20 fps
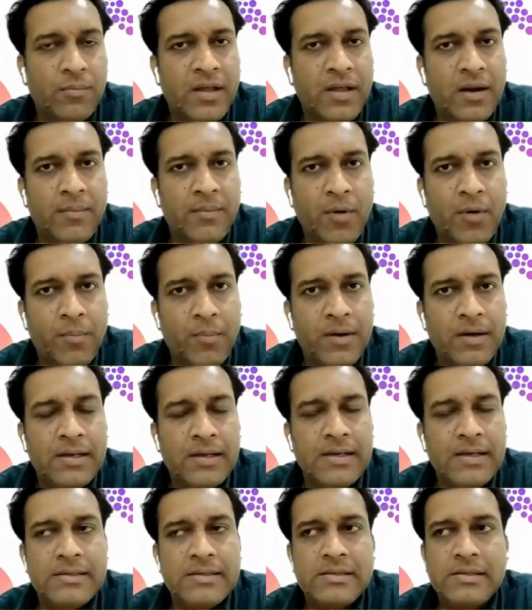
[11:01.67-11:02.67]
from their
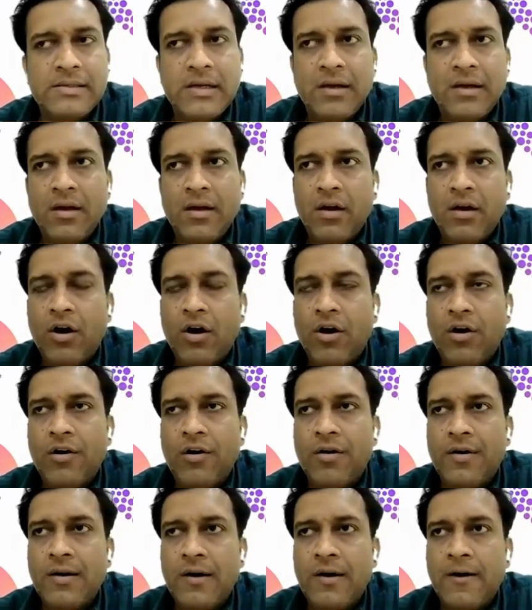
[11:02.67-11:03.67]
properties,
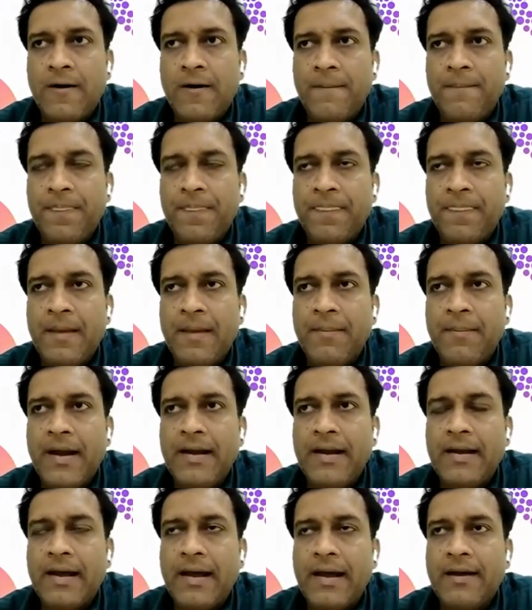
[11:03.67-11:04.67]
or they
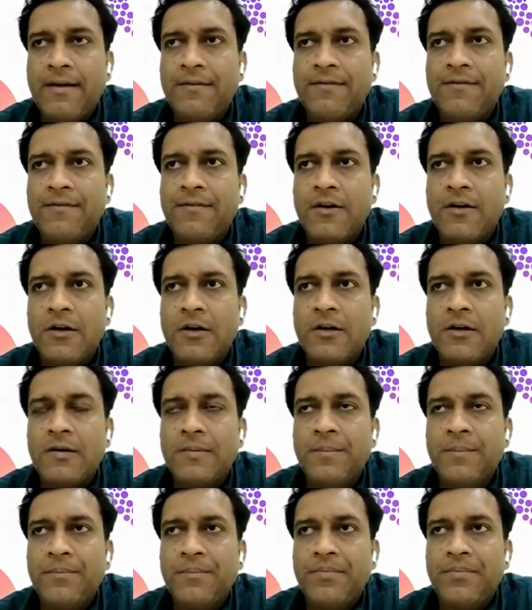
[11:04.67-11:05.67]
might have
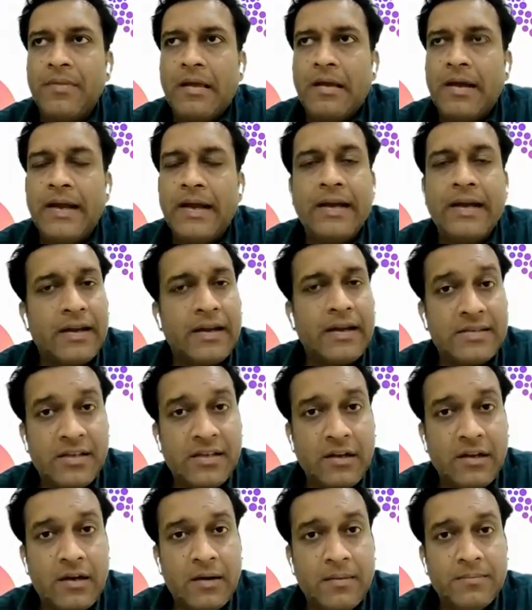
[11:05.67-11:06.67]

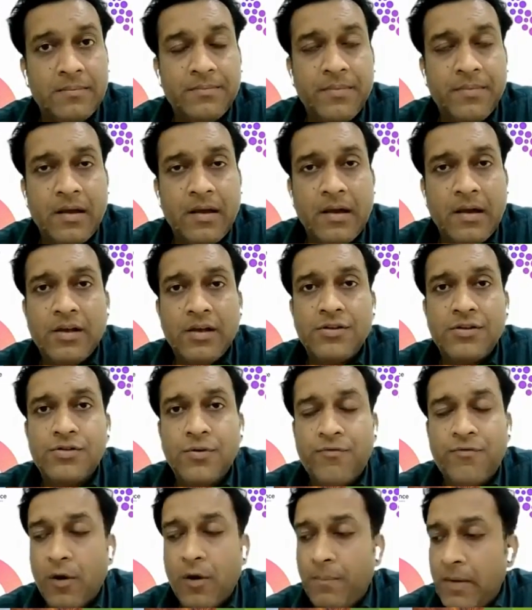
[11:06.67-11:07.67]
interest income.
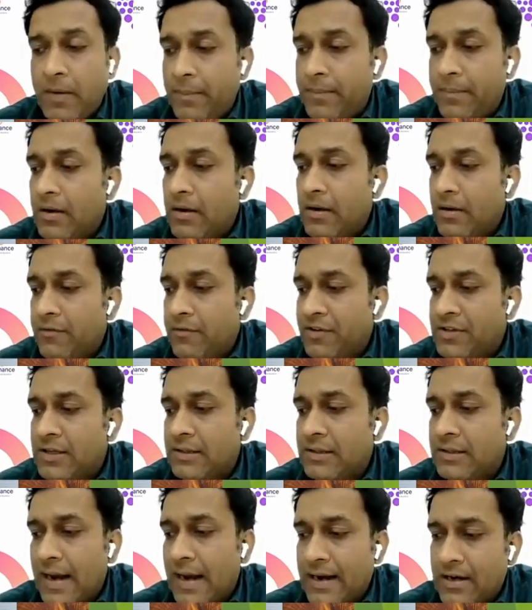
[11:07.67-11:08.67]
So for people
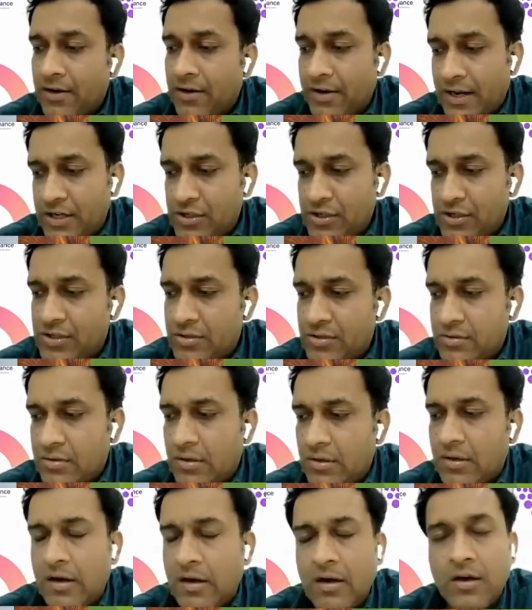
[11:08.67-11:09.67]
within that range,
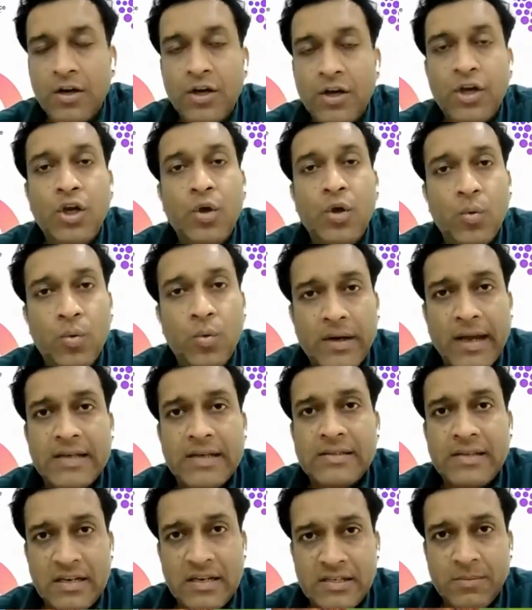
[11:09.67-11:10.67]
new
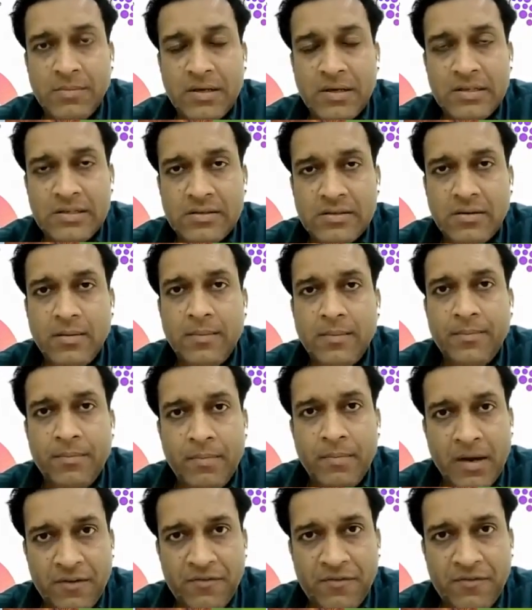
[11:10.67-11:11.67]
tax regime is
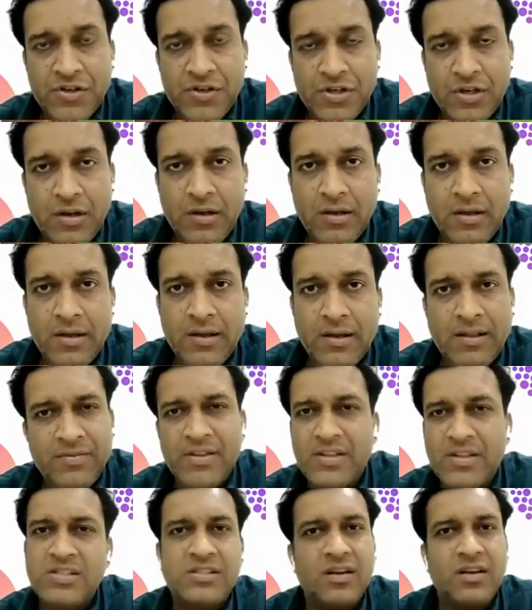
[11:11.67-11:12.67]
beneficial.
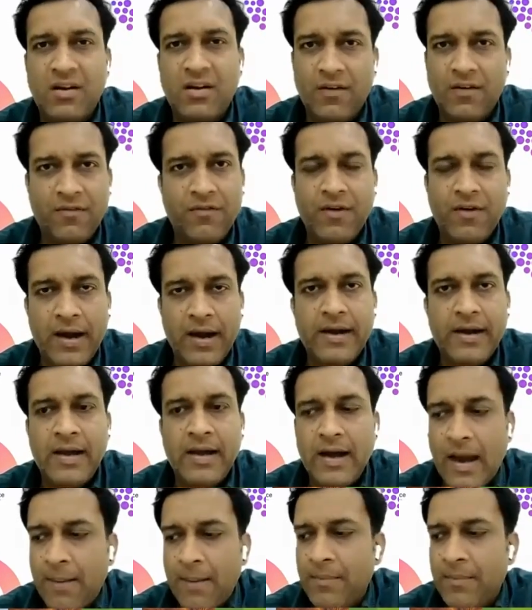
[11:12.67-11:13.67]
This is a rough
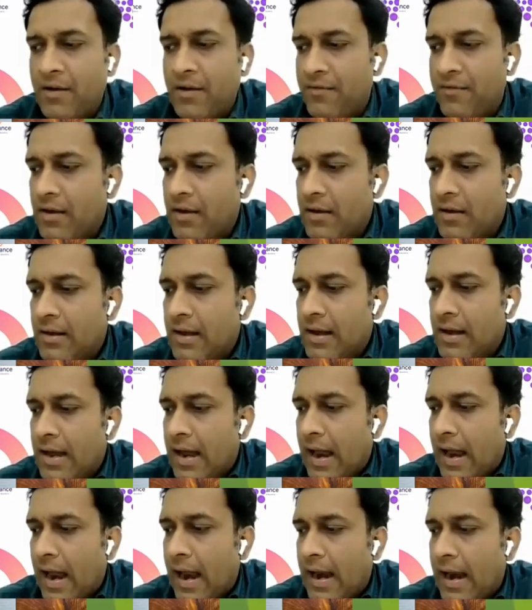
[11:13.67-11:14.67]
idea I'm giving,
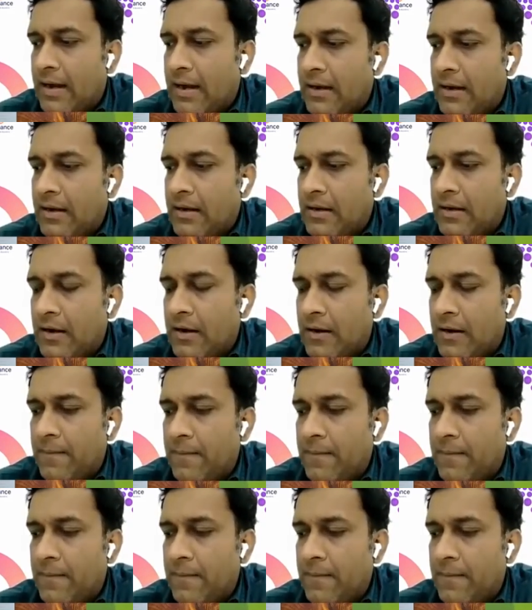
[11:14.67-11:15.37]
and